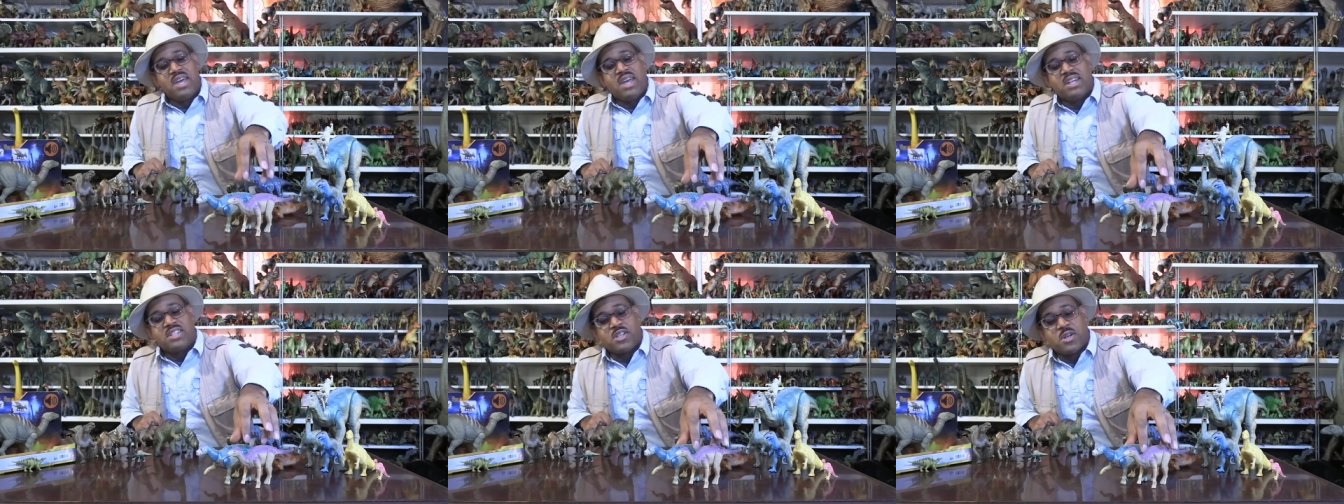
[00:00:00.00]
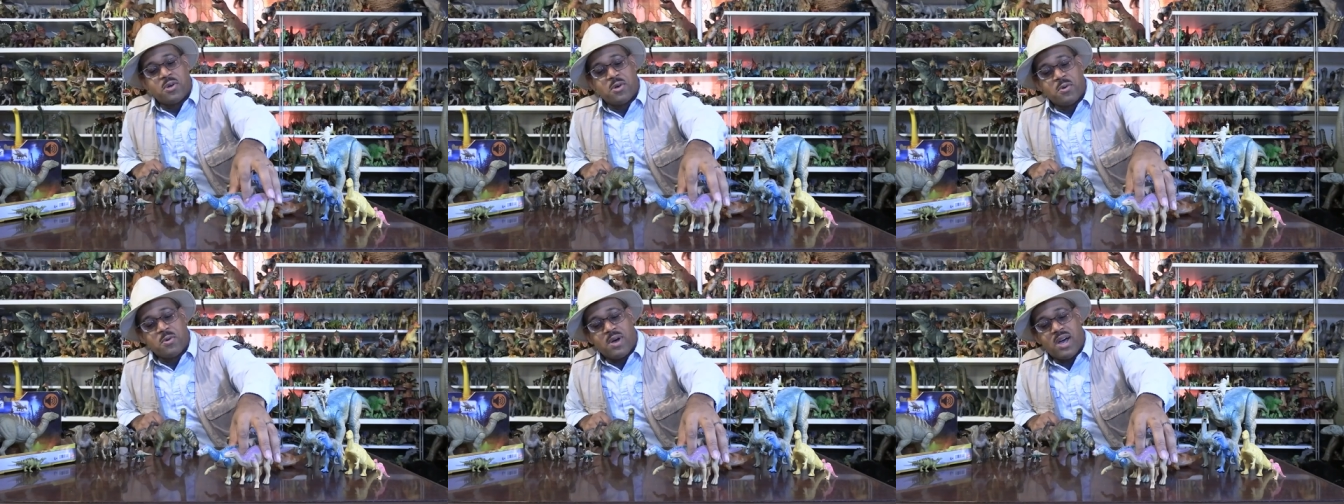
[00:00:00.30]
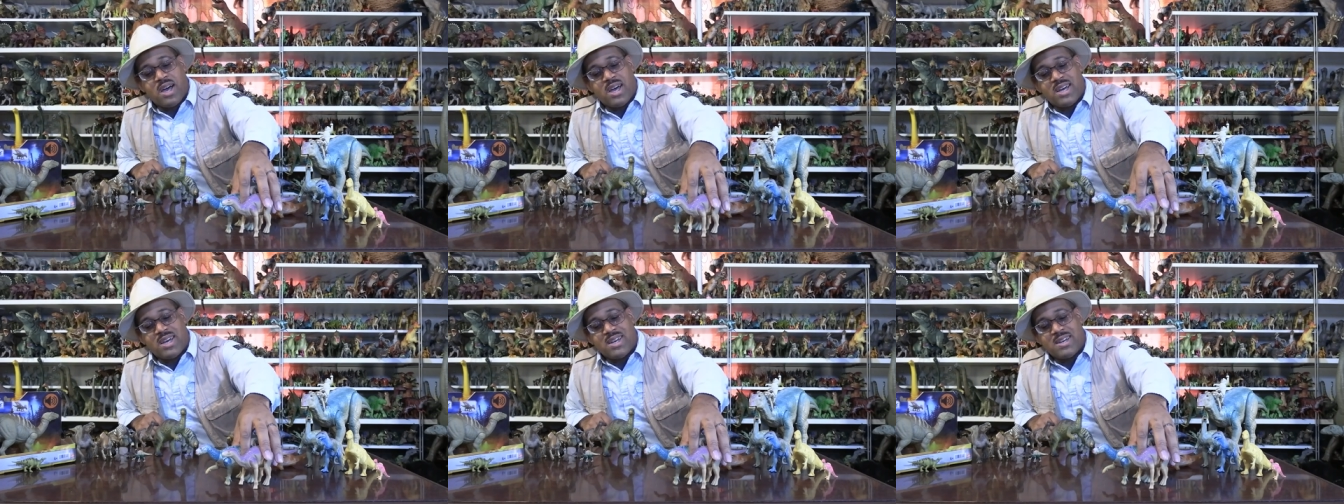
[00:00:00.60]
So
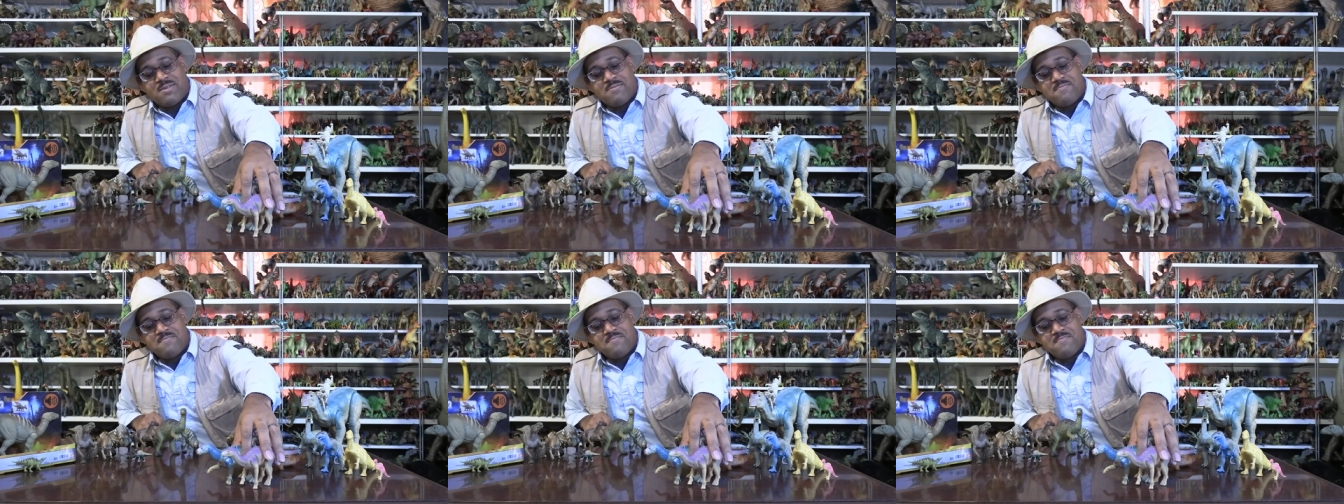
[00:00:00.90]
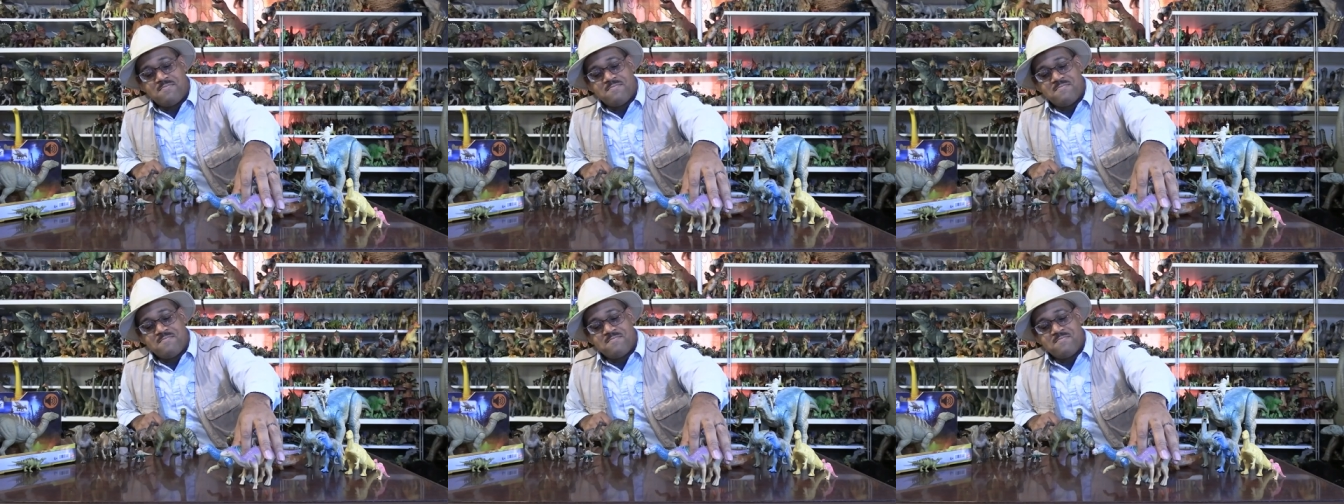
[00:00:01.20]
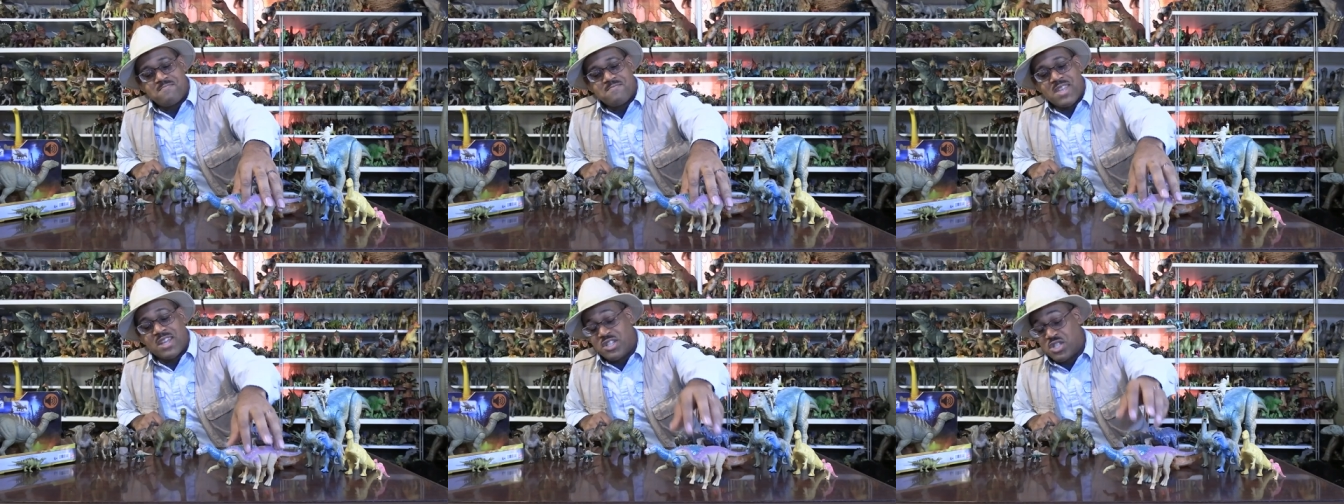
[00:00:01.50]
uh,
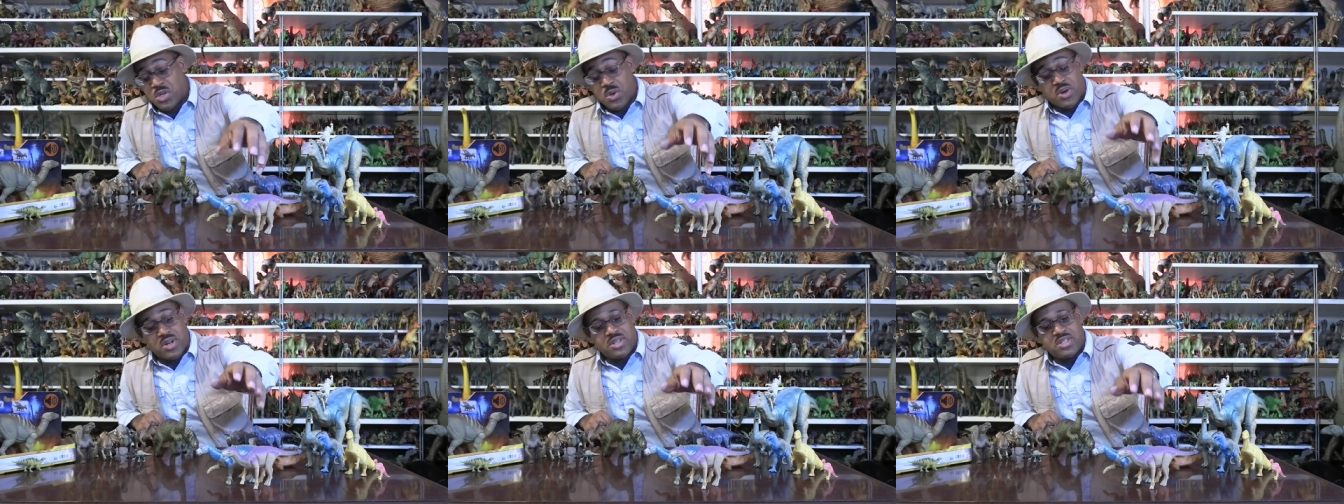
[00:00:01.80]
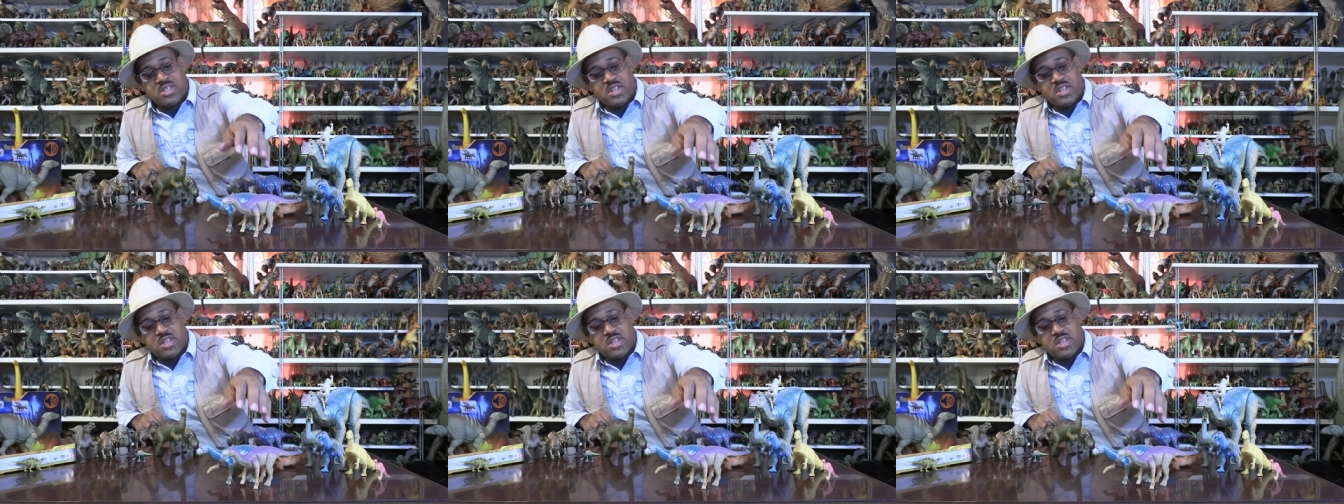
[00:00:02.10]
in short,